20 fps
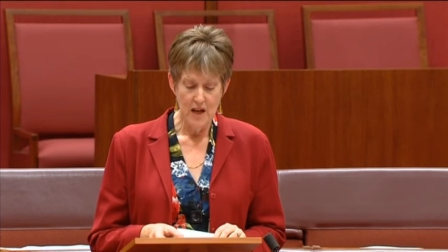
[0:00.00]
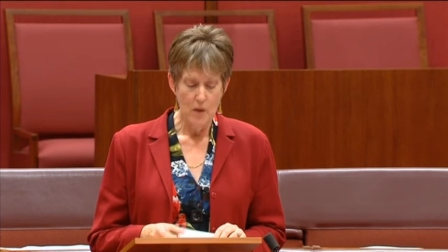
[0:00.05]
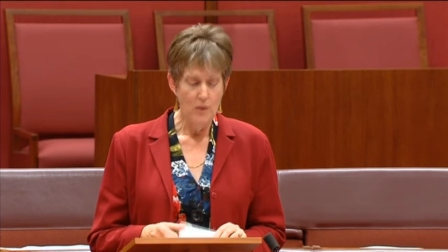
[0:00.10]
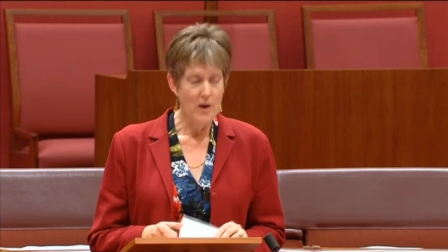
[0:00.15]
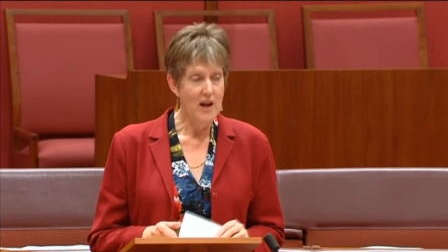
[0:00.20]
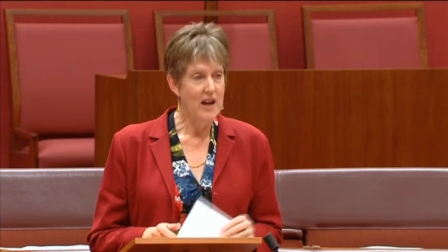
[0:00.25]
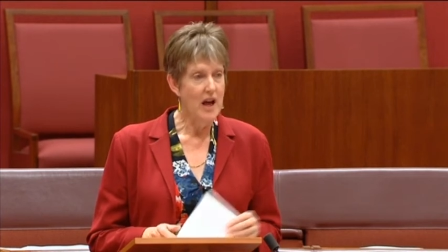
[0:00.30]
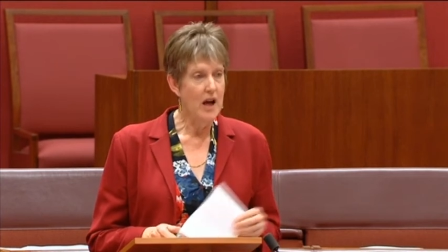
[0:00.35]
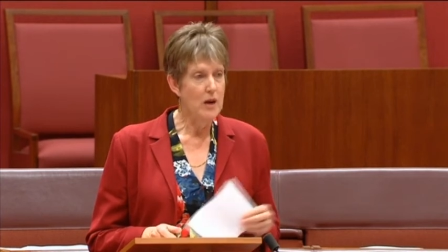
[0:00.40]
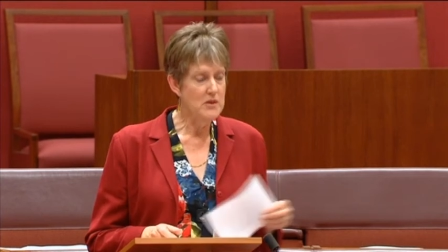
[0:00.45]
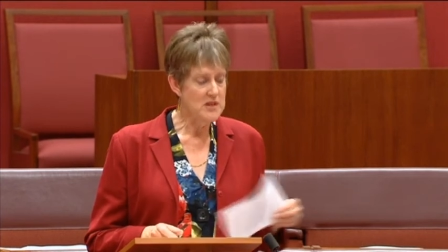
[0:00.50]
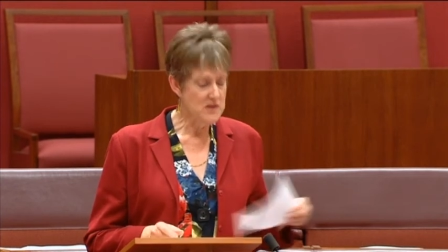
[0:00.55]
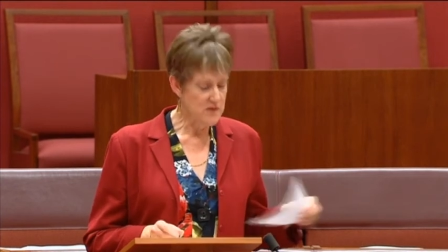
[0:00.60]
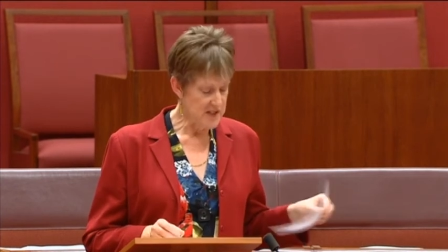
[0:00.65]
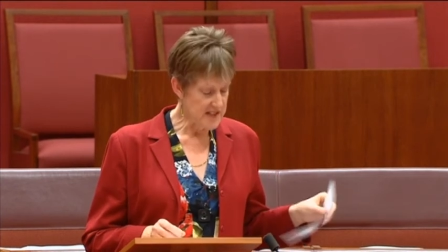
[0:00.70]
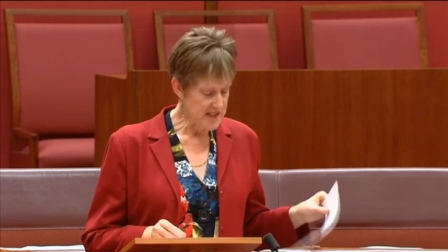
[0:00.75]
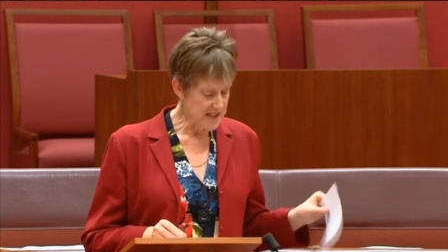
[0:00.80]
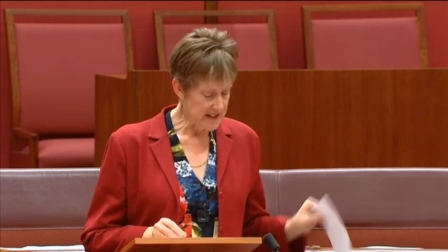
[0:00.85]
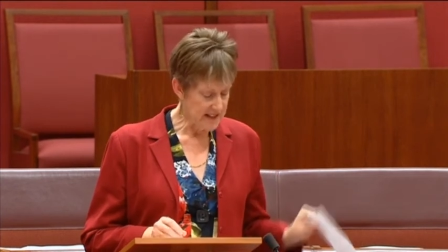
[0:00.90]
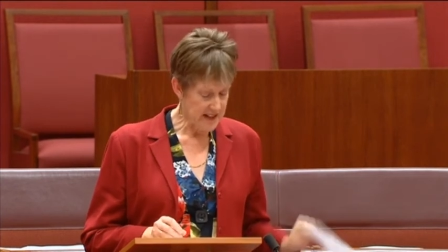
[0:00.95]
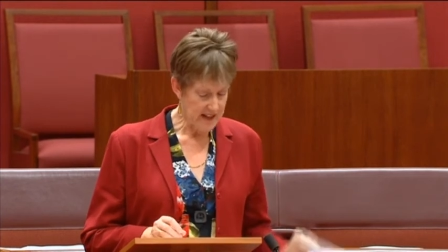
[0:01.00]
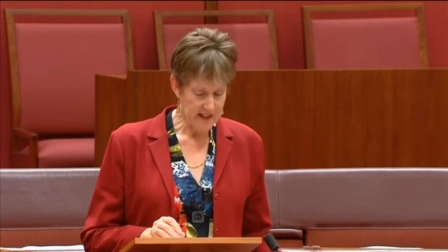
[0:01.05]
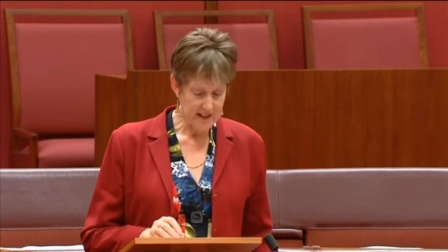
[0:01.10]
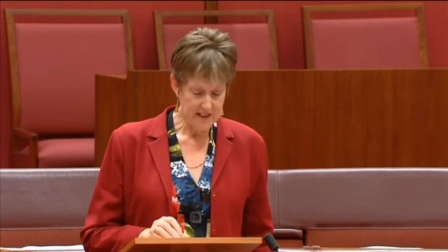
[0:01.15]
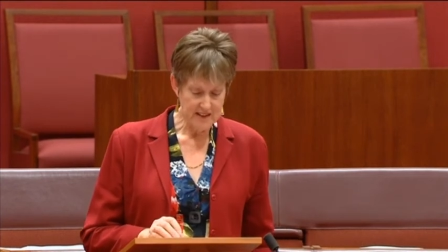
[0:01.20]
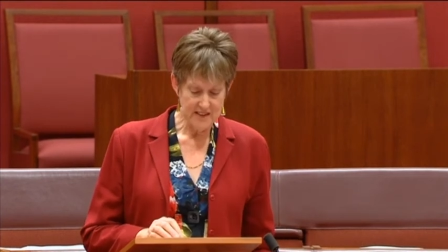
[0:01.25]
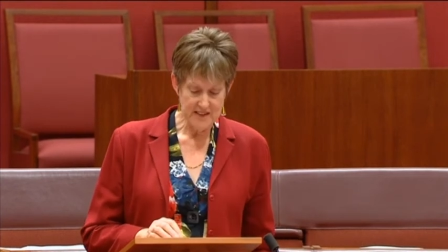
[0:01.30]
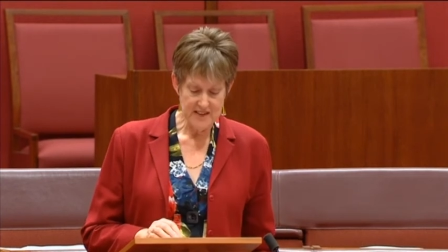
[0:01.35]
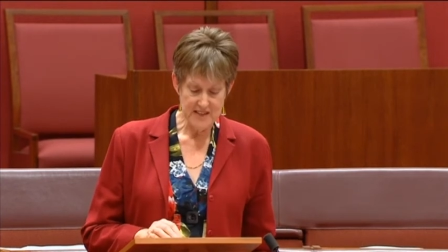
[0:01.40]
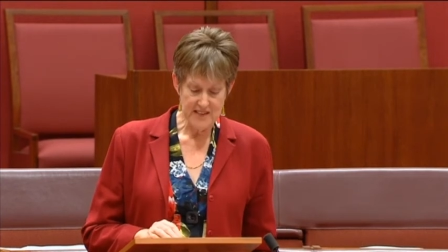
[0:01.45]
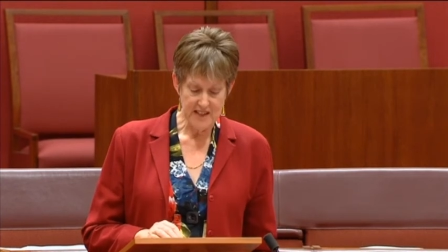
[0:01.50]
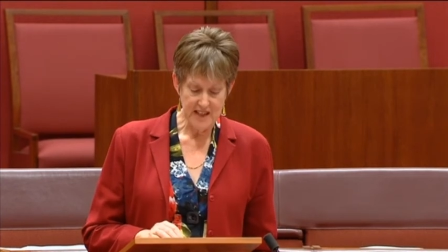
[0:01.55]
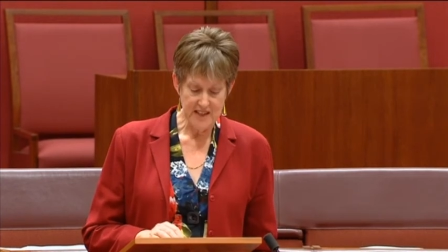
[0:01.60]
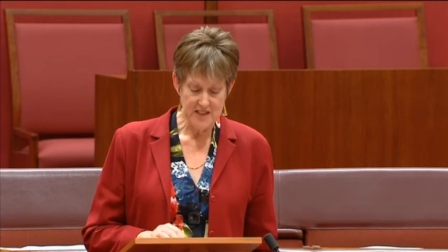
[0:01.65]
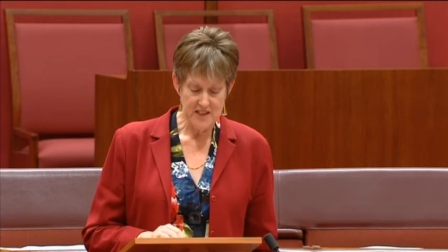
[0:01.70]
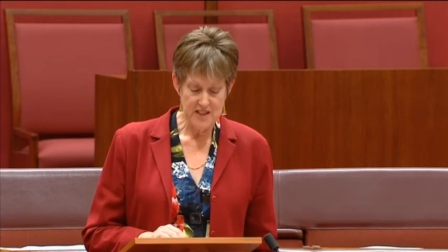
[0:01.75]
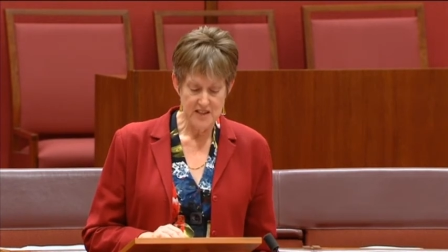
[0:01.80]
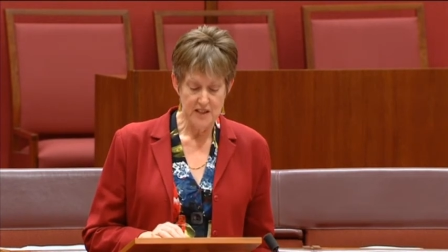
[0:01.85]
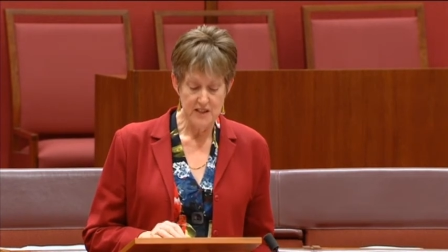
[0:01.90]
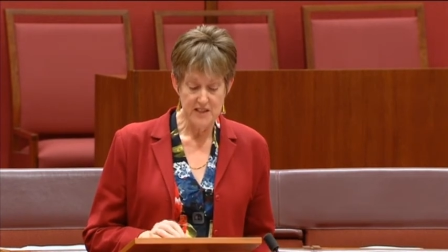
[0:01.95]
While I was visiting Yankaninna
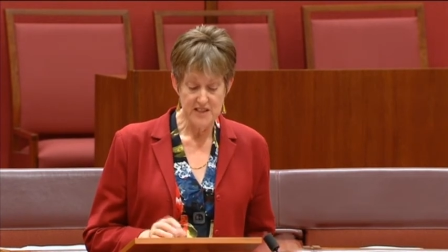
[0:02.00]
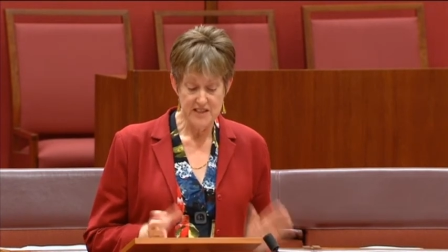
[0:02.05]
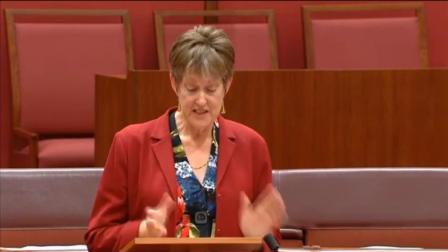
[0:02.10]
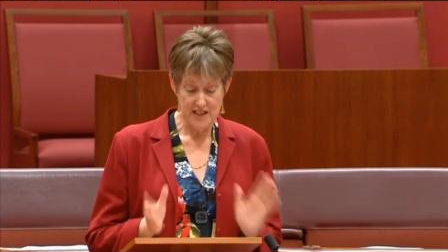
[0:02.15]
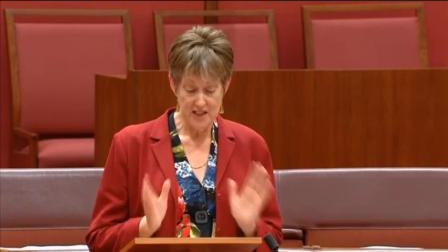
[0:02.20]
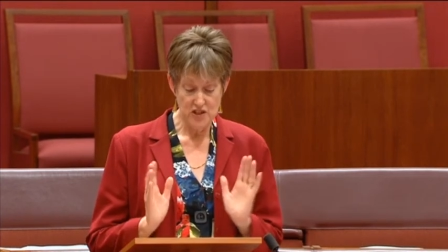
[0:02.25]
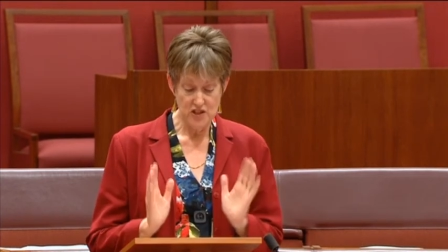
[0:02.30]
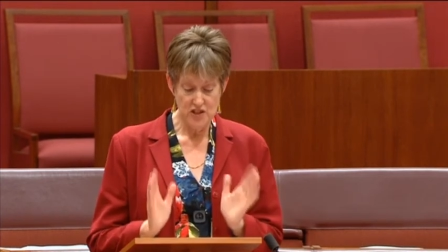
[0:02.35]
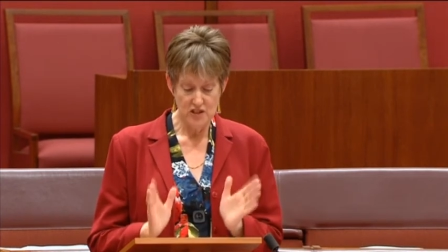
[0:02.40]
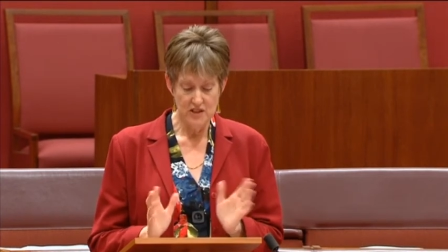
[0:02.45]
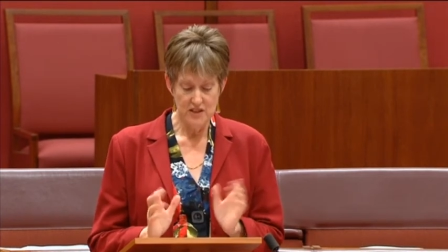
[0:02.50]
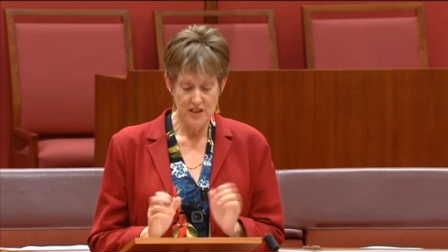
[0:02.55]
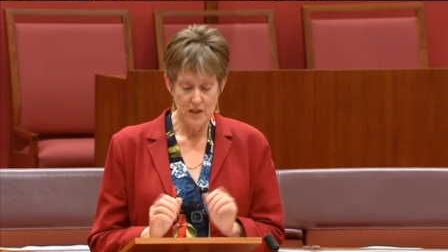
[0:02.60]
Station,